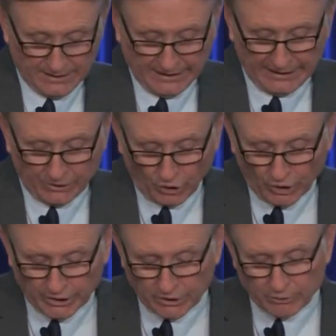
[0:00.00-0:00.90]
in
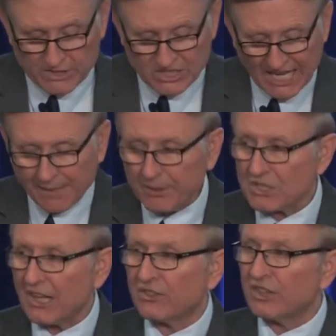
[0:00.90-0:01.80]
order to establish
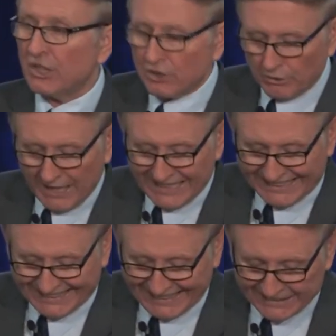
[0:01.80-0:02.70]
a
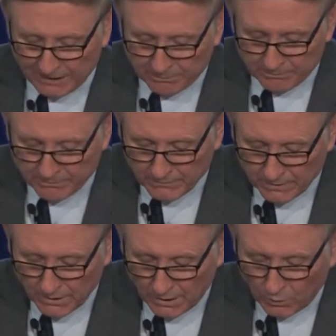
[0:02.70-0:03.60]
theocratic kingdom
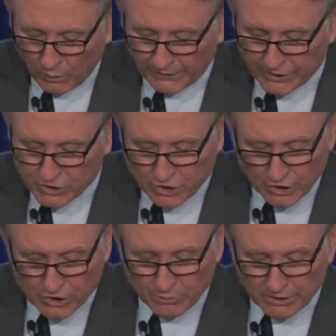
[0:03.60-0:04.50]
where the
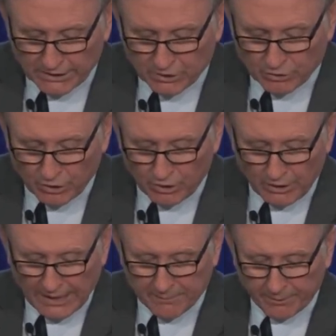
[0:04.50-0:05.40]
church will
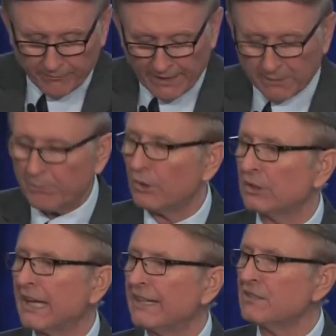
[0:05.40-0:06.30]
control and provide moral
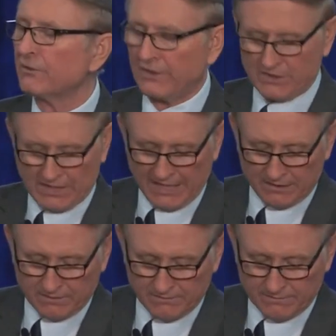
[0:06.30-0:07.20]
guidance for the
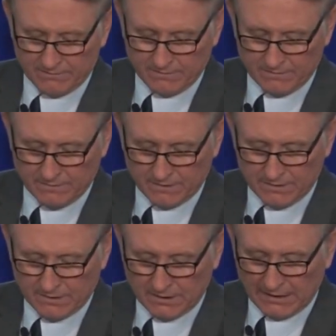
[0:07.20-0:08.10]
state.
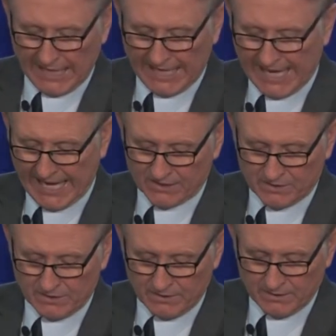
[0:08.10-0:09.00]
I ask,
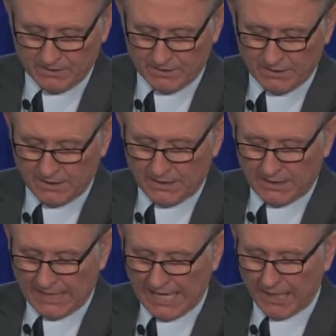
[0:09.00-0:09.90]

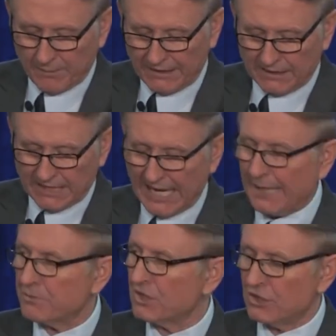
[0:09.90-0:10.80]
how many
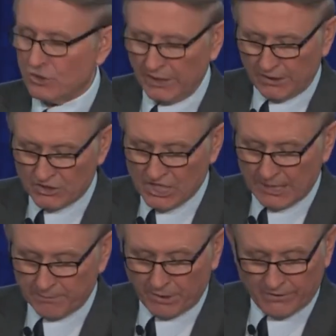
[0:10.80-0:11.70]
times did you hear
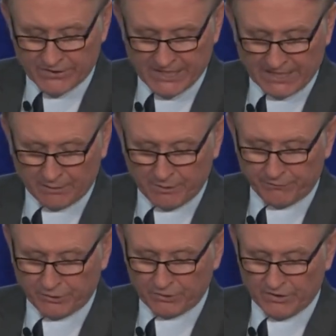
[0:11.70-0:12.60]
John Paul II
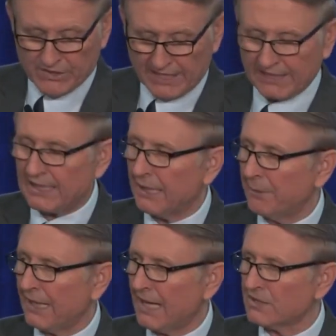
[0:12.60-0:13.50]
refer to the second
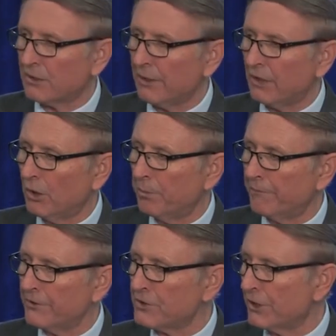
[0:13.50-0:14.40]
coming as the great hope of
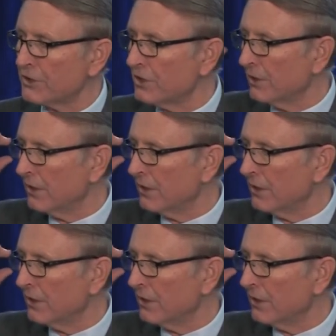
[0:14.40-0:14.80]
the church?